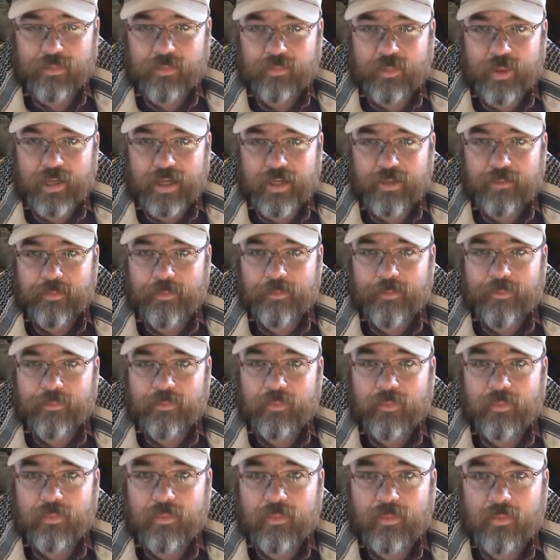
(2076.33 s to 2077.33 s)
But
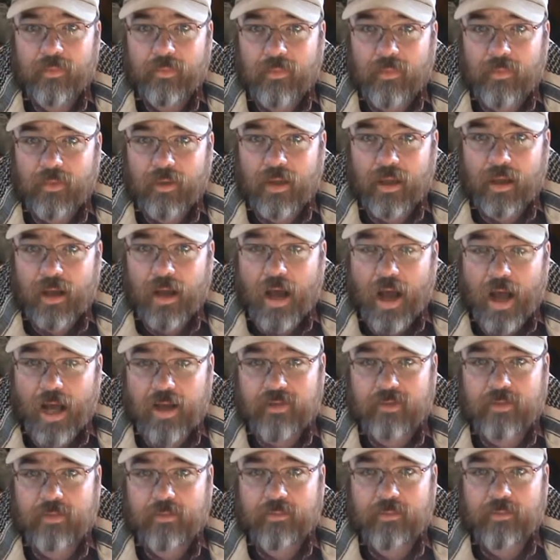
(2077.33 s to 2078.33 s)

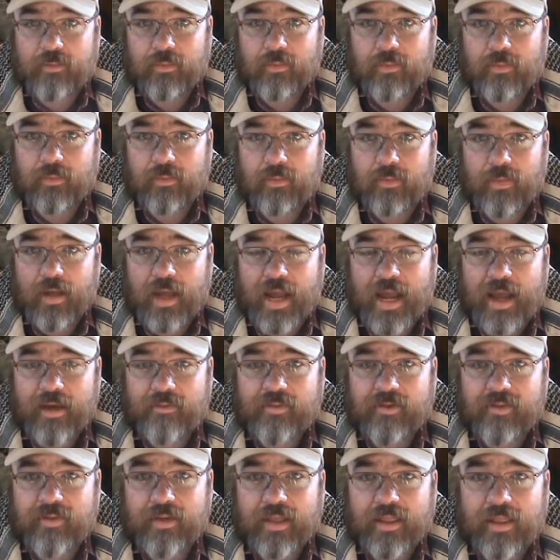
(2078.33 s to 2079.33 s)
awesome. I have
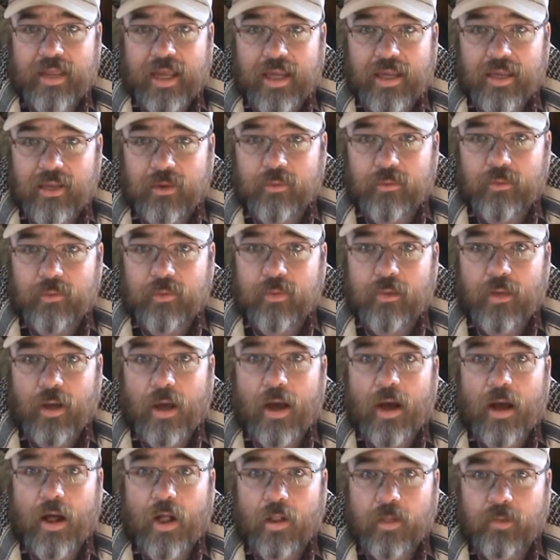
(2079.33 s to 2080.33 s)
to say thank you to
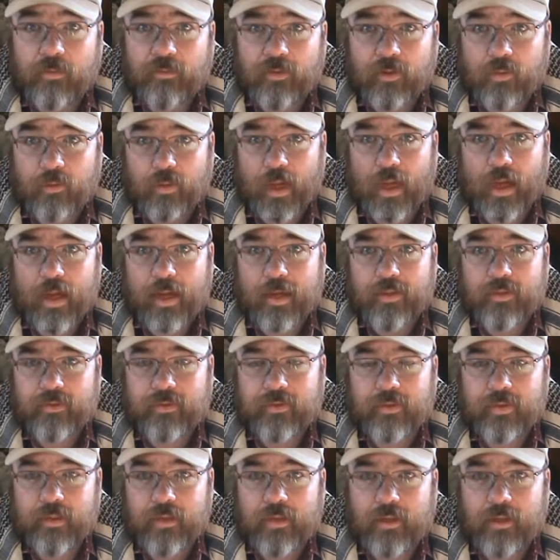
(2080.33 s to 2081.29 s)
all of you guys.